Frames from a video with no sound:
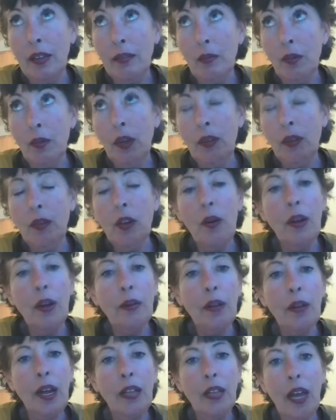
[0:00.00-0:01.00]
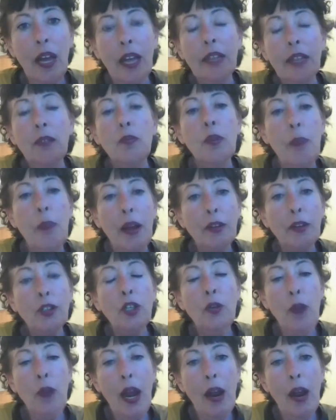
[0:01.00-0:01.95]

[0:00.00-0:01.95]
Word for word: Well, no, I, I lied. We're about two